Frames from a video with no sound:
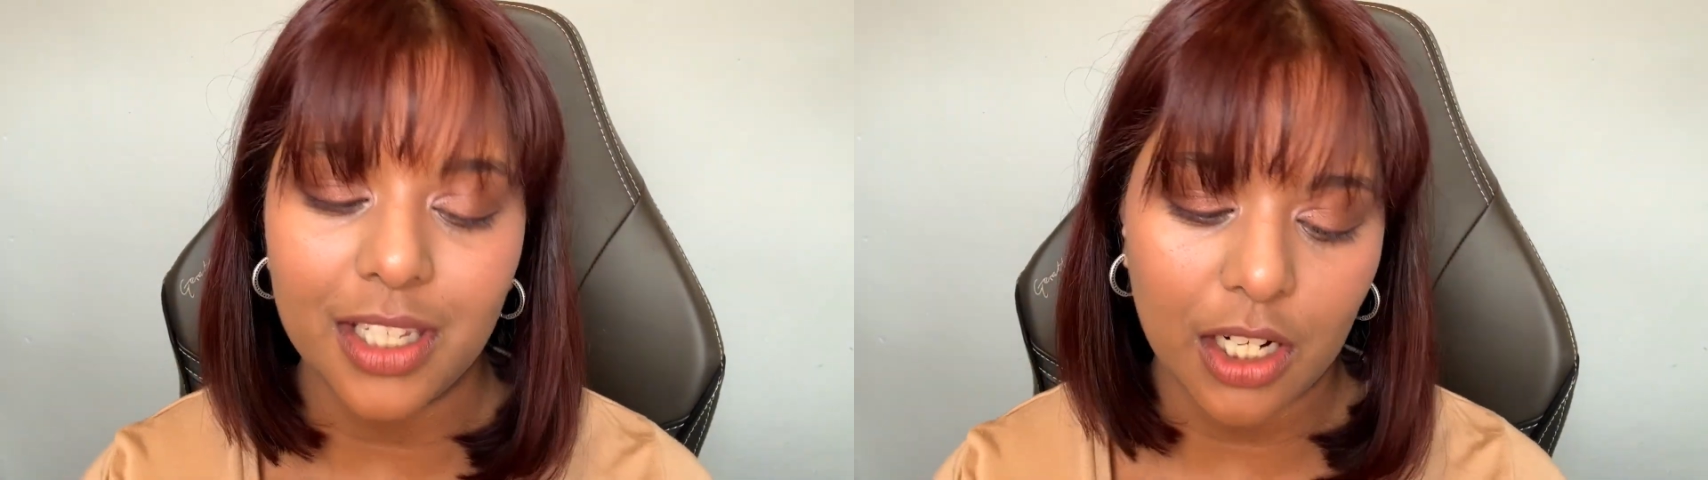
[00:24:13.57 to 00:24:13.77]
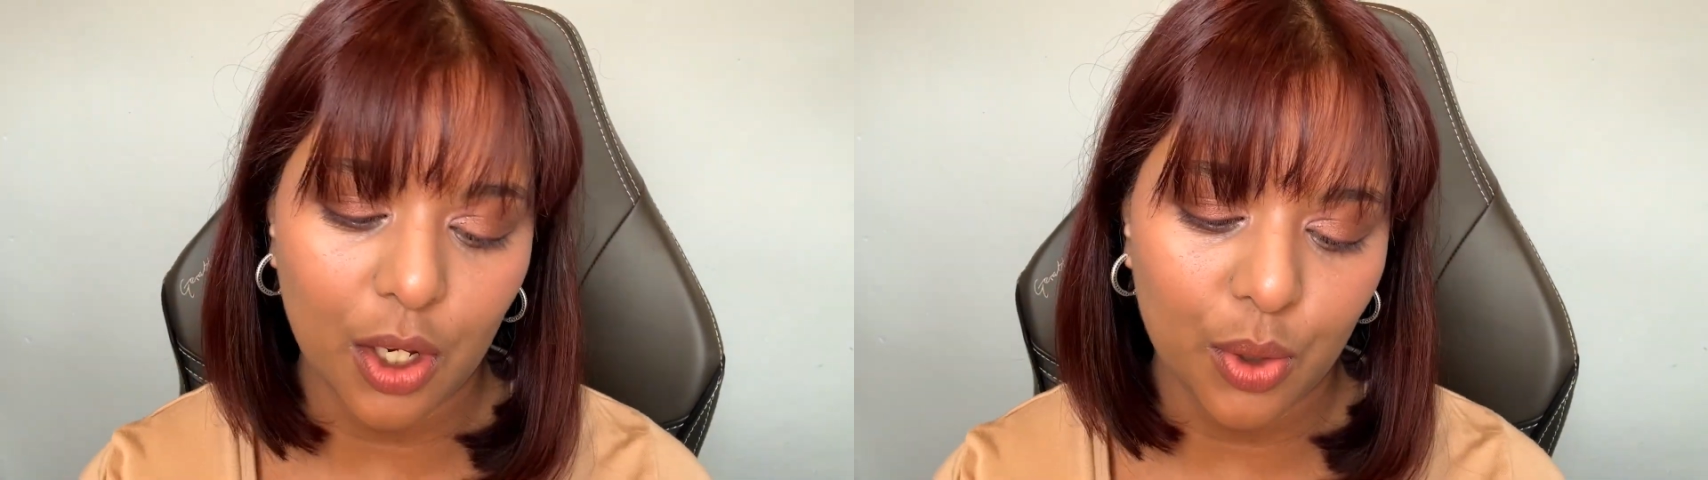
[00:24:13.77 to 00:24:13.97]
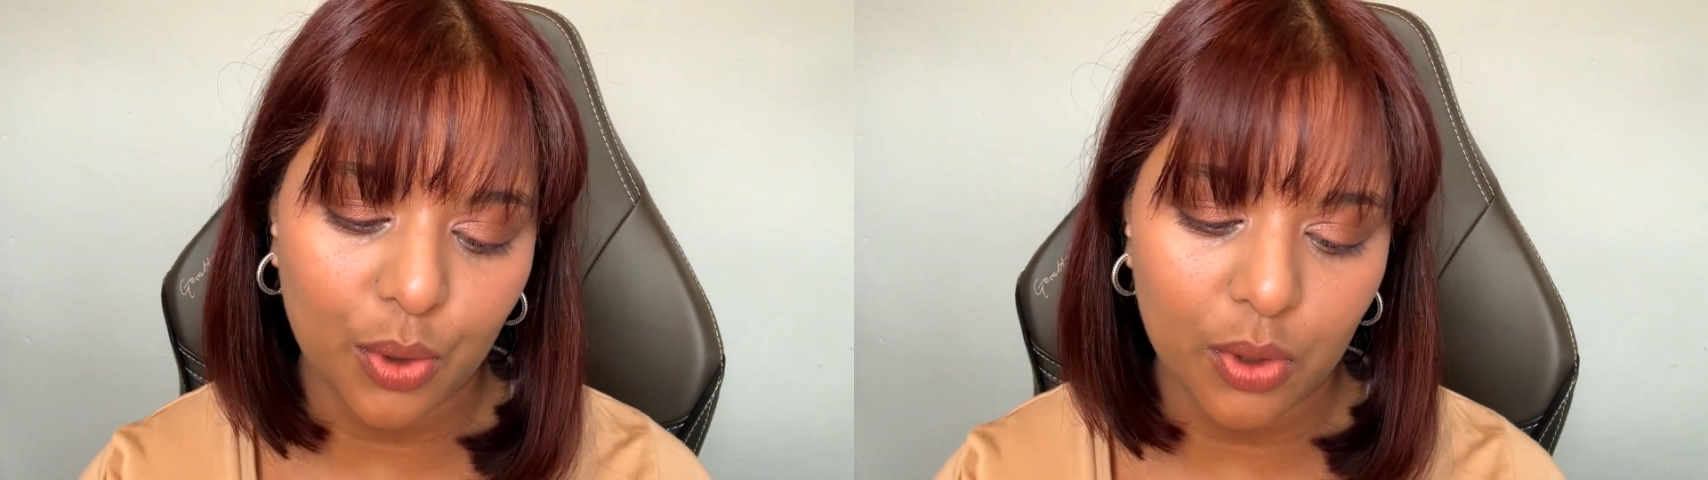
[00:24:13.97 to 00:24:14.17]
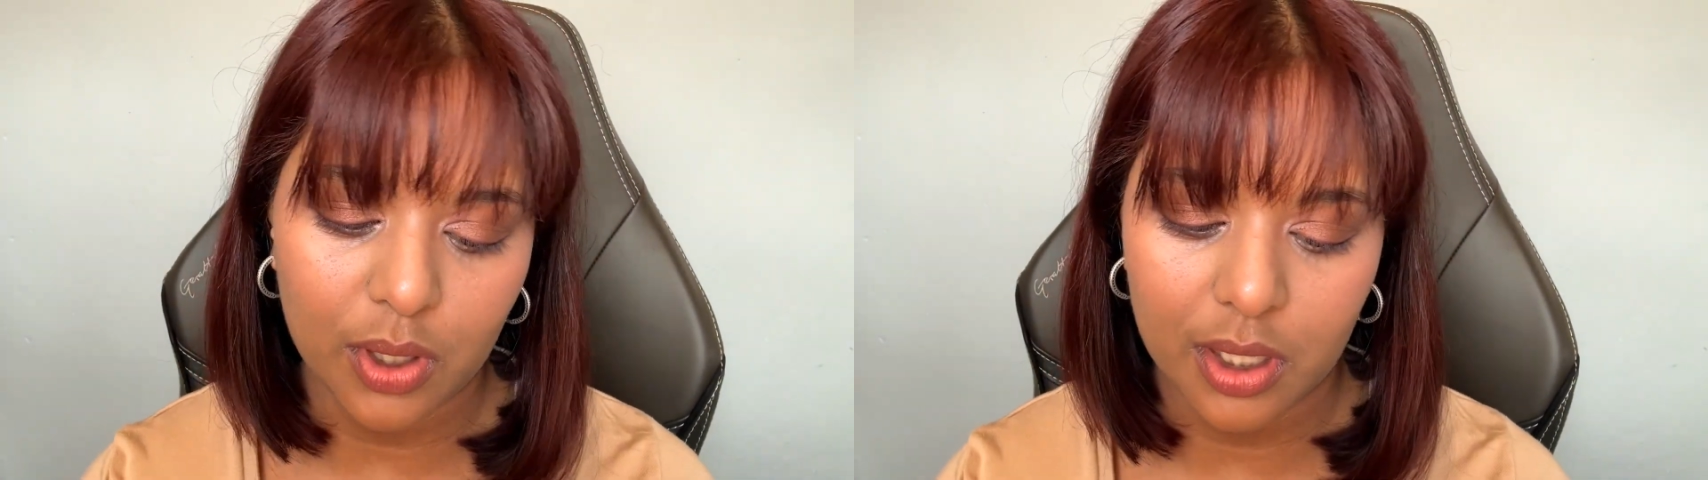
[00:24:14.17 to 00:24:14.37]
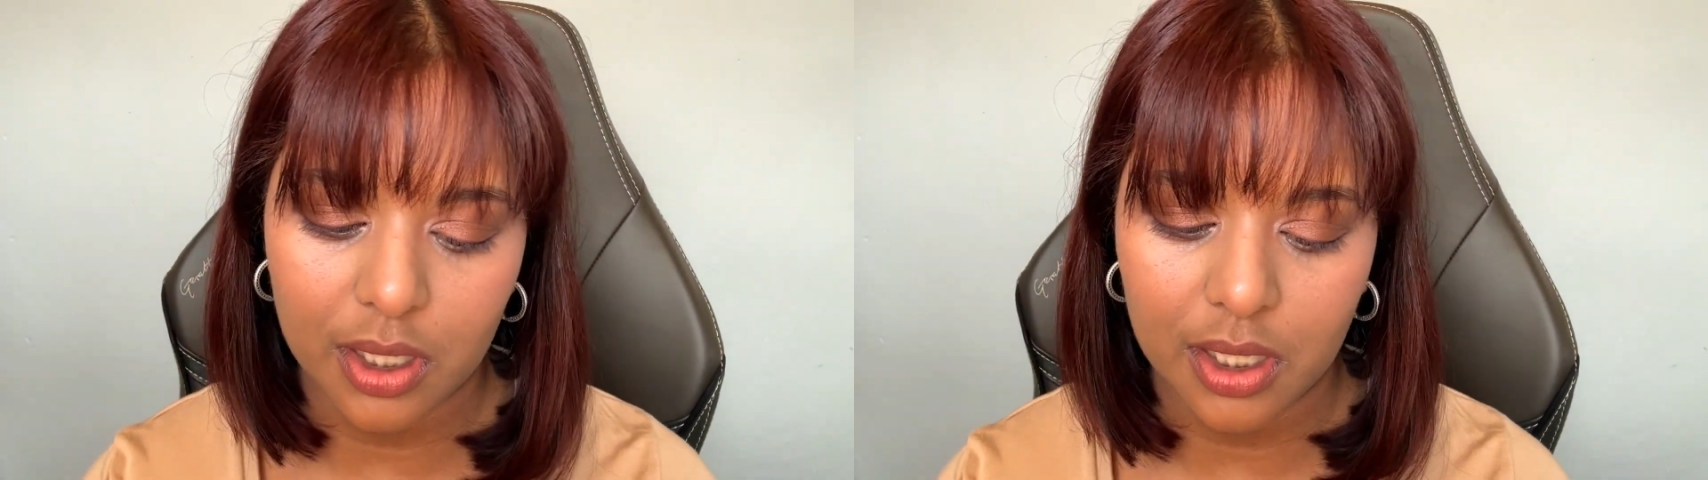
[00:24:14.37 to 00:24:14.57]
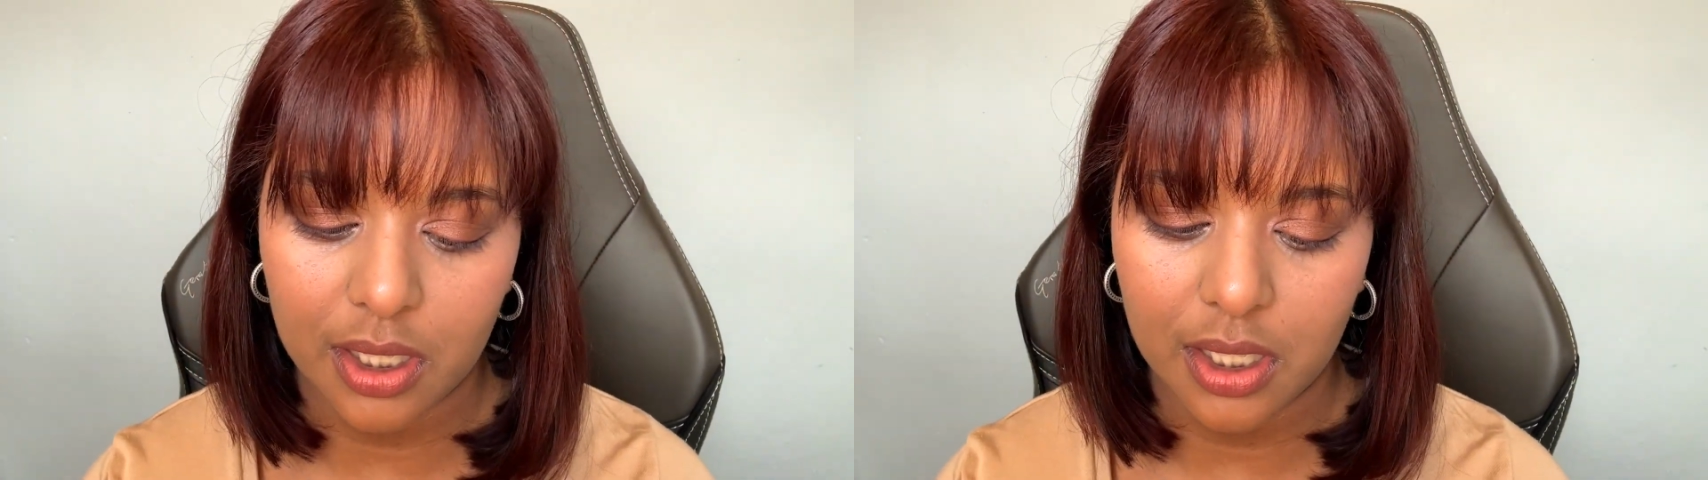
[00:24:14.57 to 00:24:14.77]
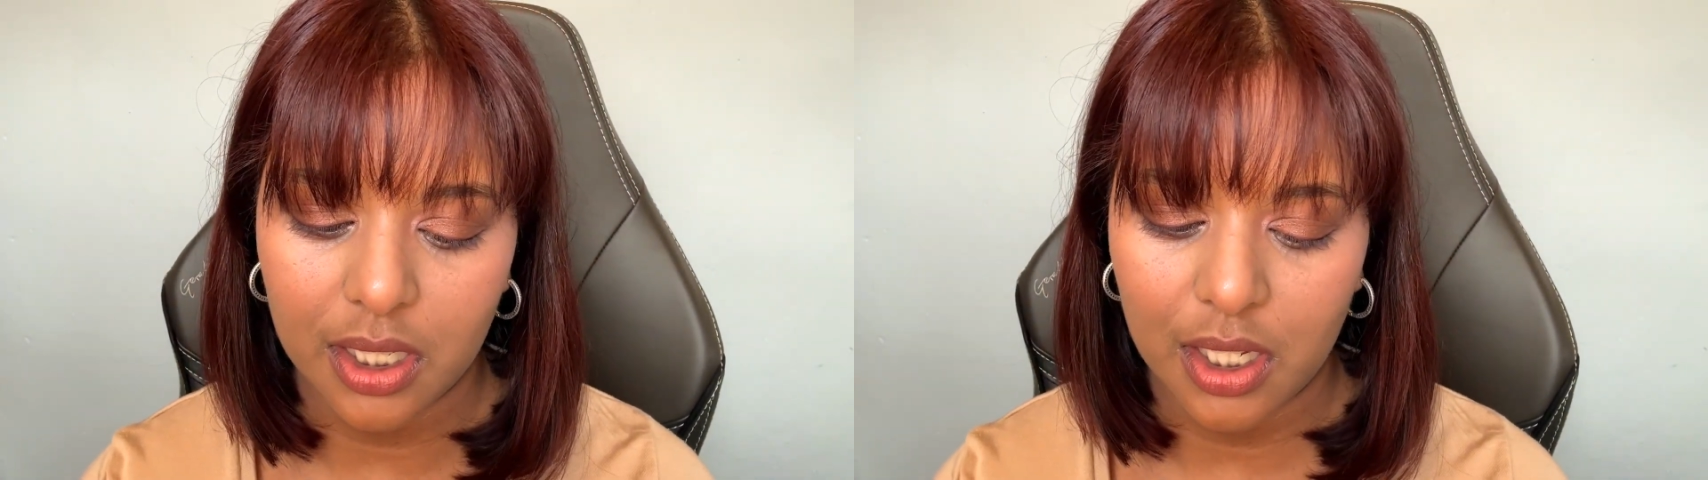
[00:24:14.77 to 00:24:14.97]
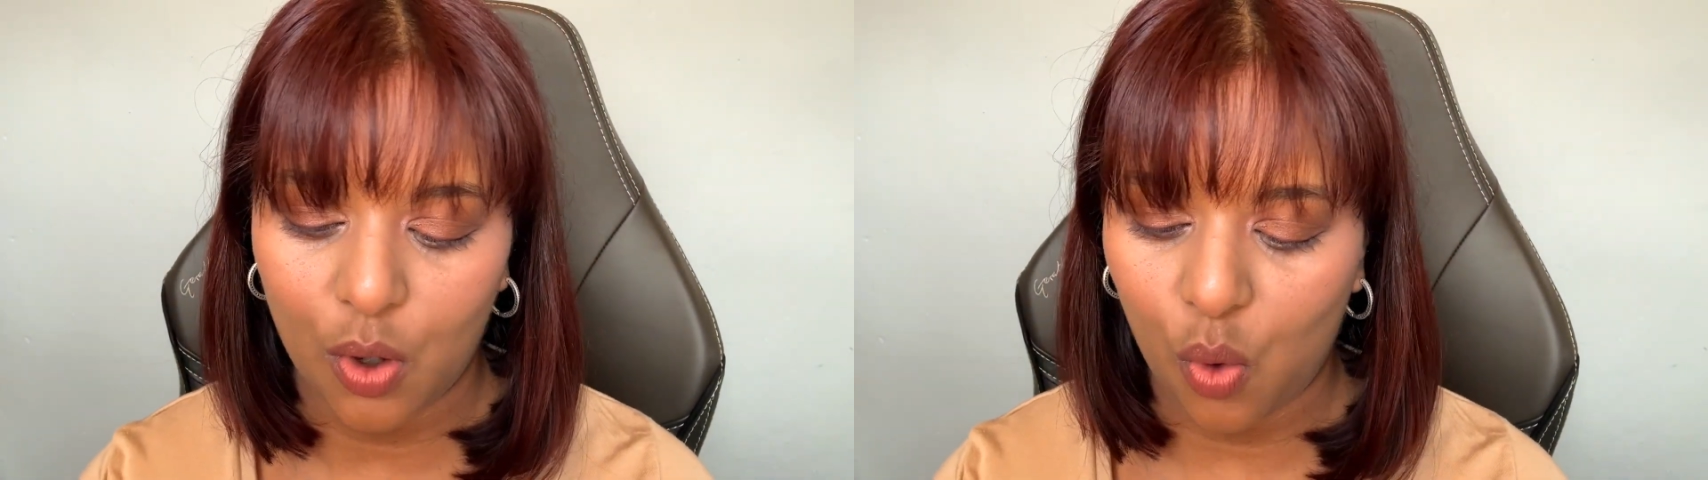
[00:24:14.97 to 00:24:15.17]
Glow
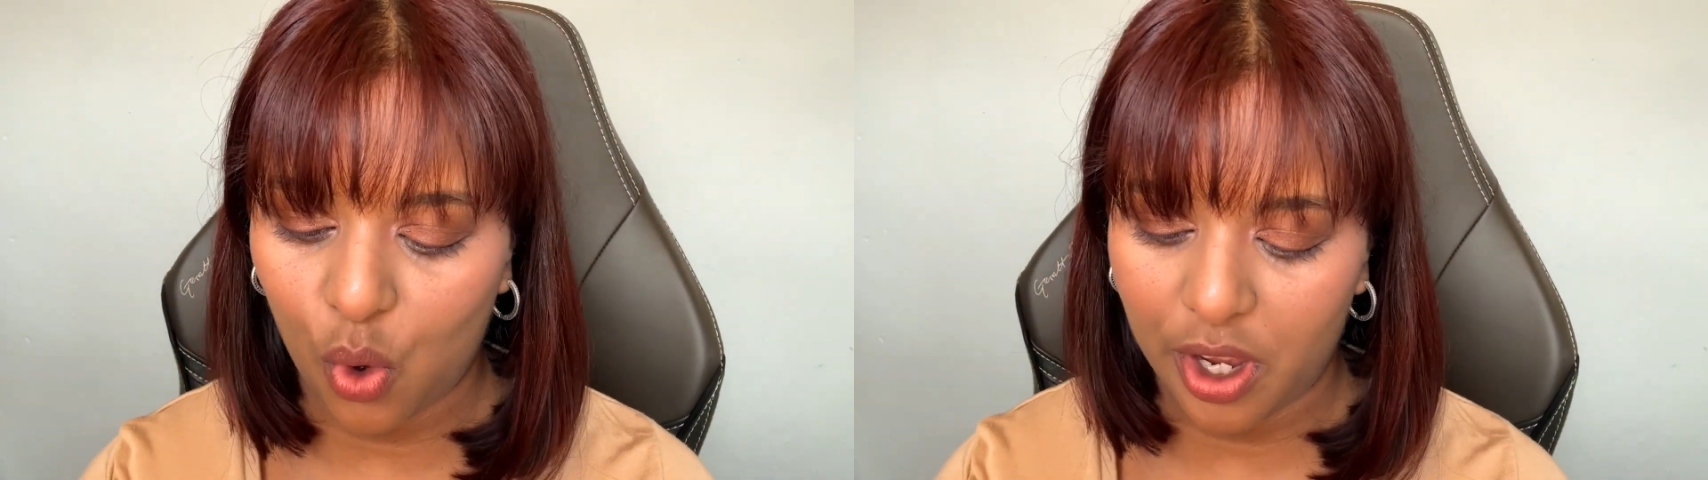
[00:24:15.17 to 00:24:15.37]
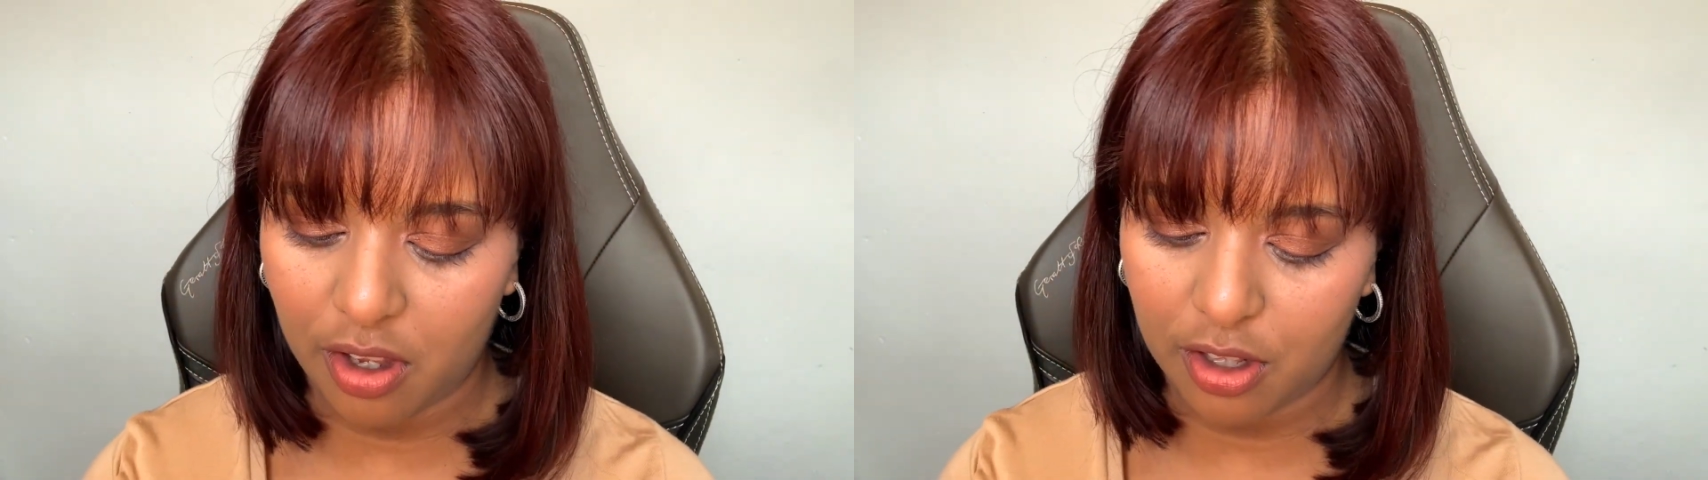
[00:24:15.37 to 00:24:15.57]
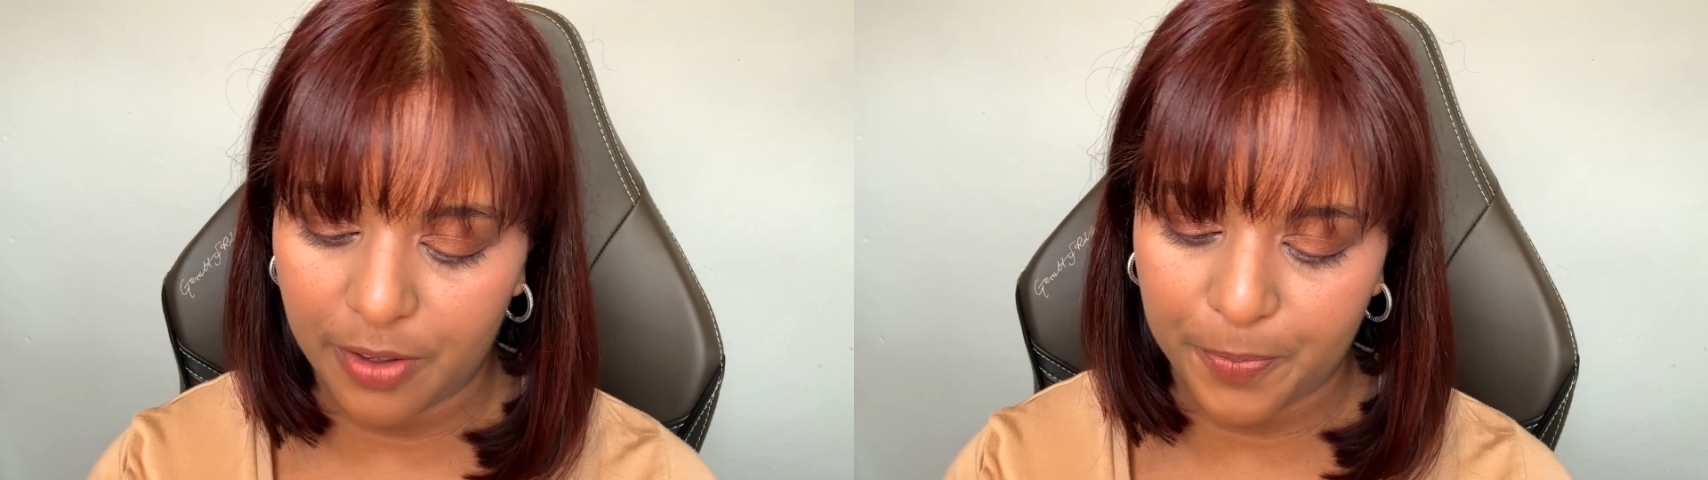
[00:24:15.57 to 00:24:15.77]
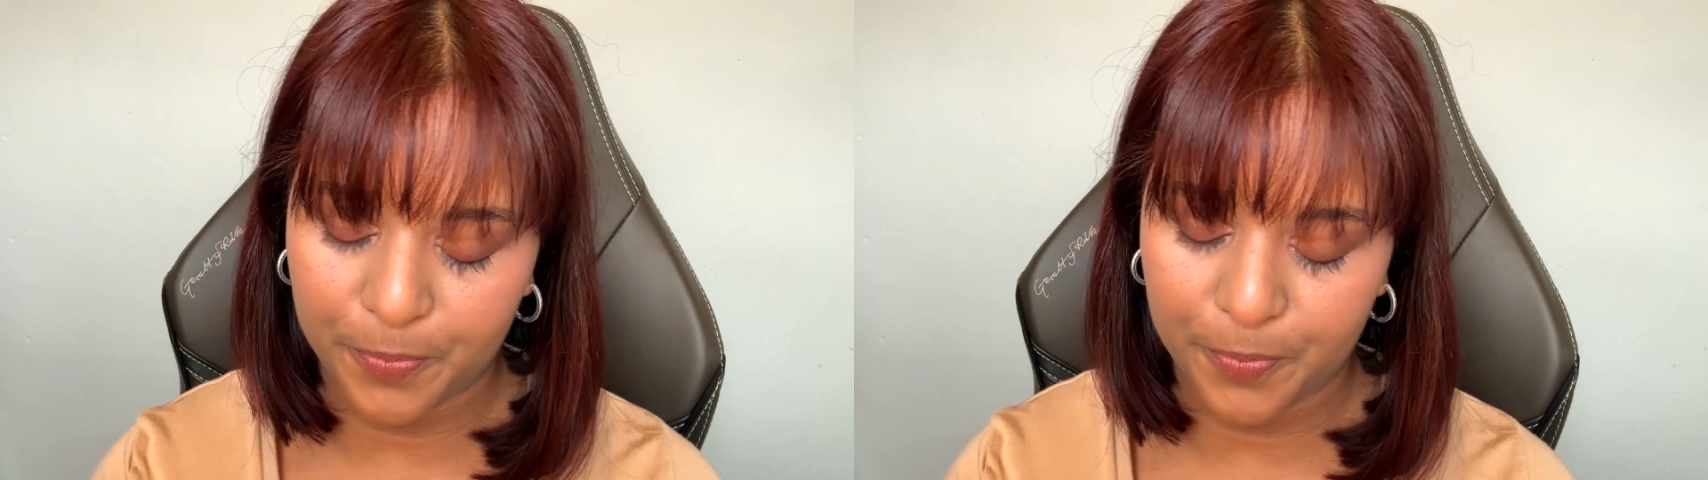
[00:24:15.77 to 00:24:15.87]
oil.